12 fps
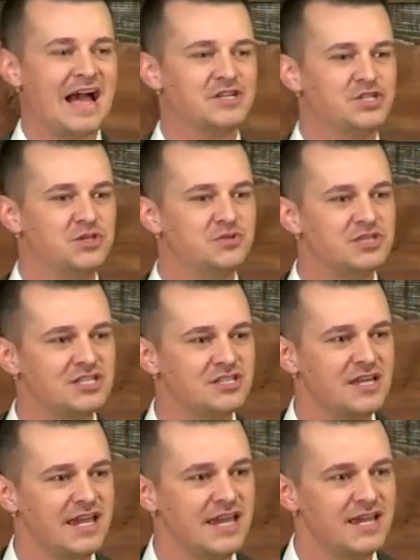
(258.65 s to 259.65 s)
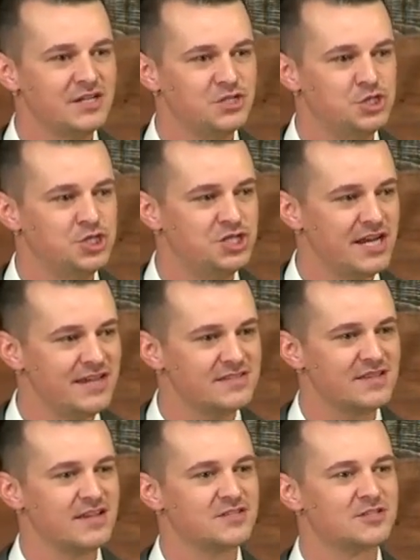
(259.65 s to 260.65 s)
as you see
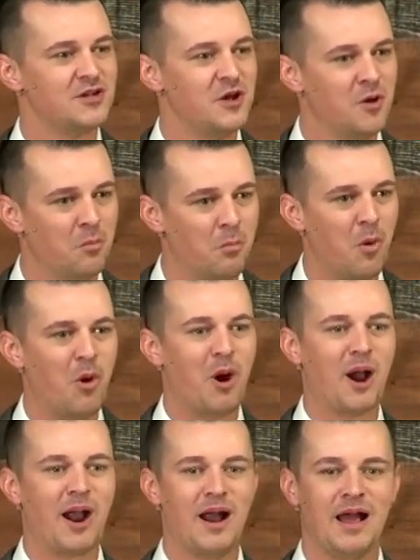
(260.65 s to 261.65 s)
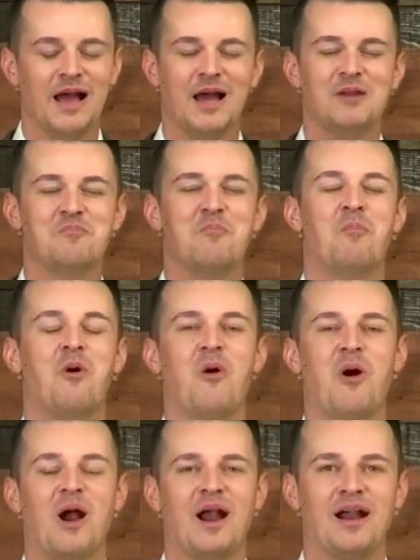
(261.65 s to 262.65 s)
Jesus more and
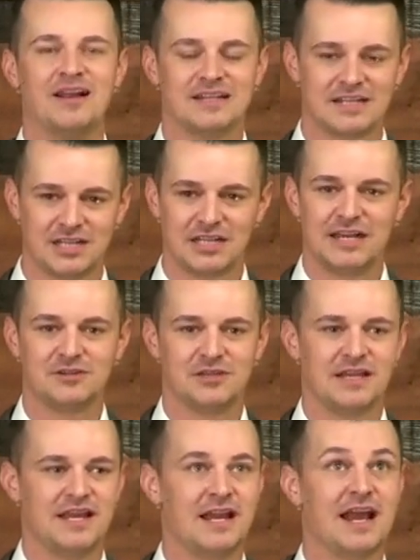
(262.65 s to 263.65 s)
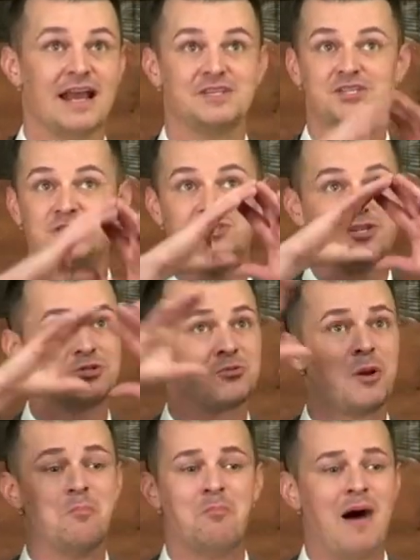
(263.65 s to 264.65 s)
more clearly, and as you're
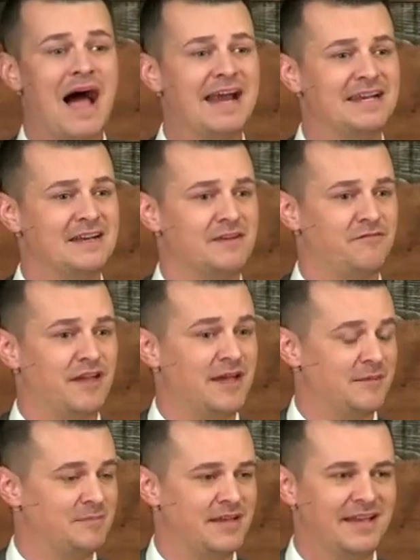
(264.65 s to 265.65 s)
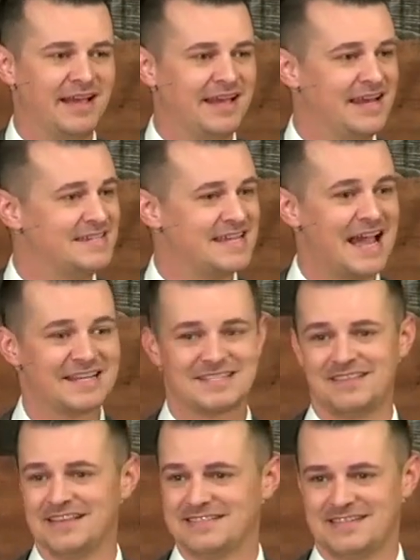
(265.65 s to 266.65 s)
just reminded of Him and His
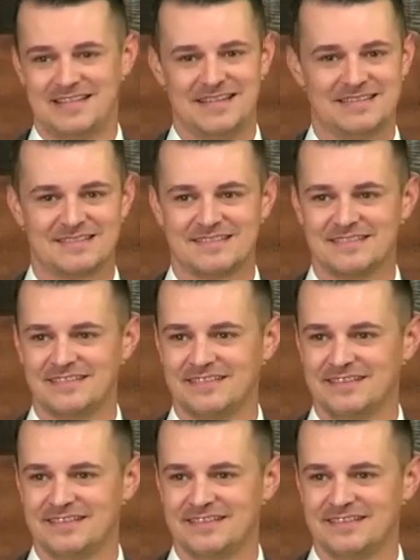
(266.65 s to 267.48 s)
excellencies.